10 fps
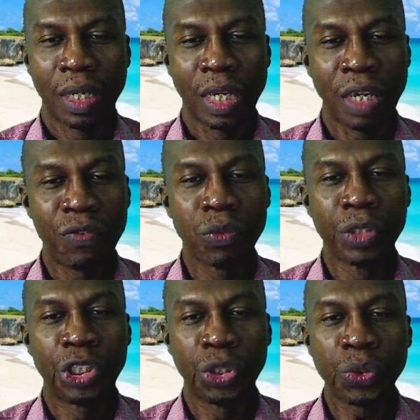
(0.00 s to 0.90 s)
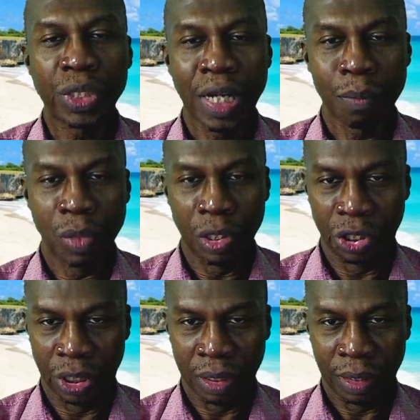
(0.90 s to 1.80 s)
If you reduce that
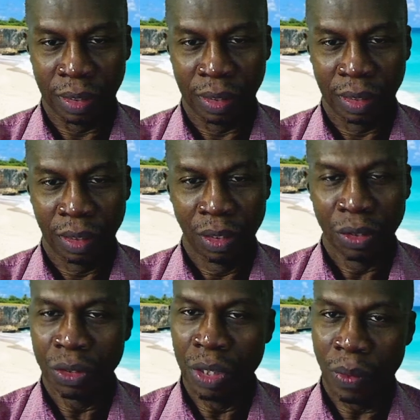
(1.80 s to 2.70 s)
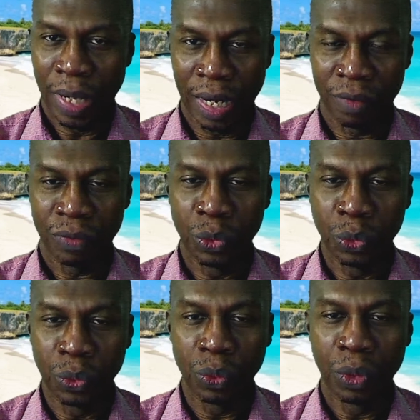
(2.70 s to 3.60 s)
margin, you now have
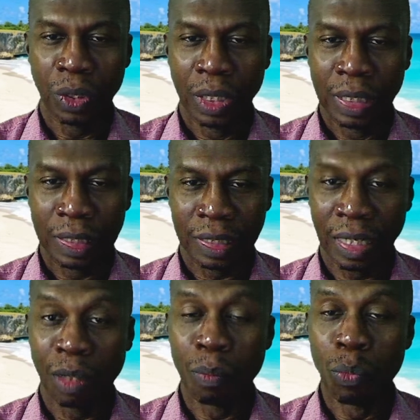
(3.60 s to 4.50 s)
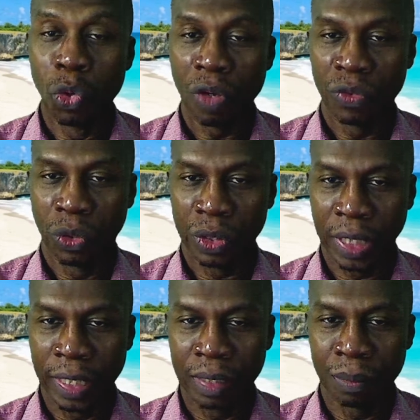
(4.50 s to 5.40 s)
to sell more of those
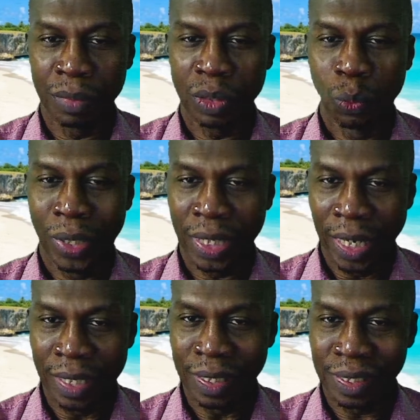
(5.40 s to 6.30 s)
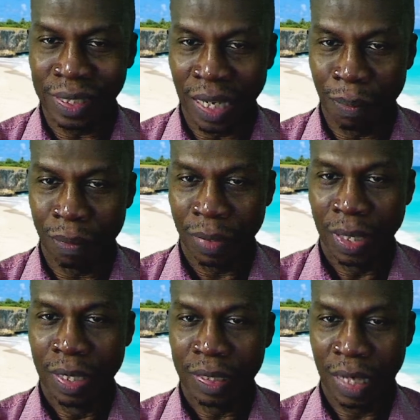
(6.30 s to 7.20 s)
items within the same
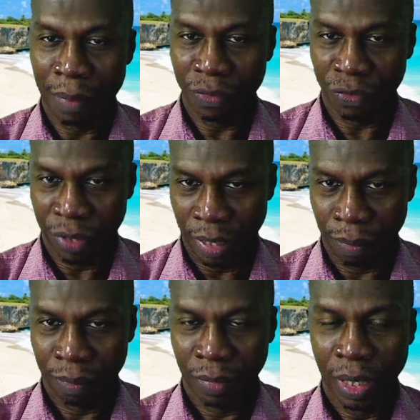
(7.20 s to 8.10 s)
time frame.